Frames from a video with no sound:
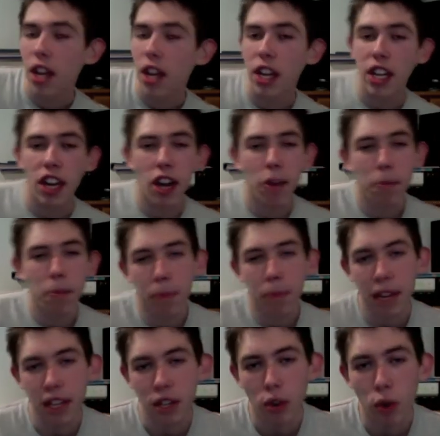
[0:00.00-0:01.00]
you know,
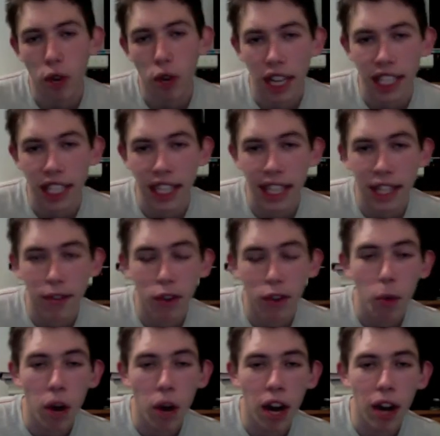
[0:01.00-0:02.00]
been organising this for a
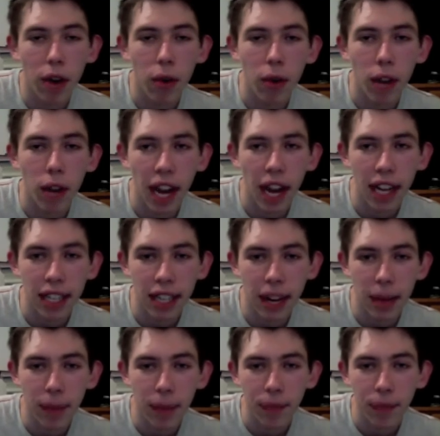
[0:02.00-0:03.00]
while and um,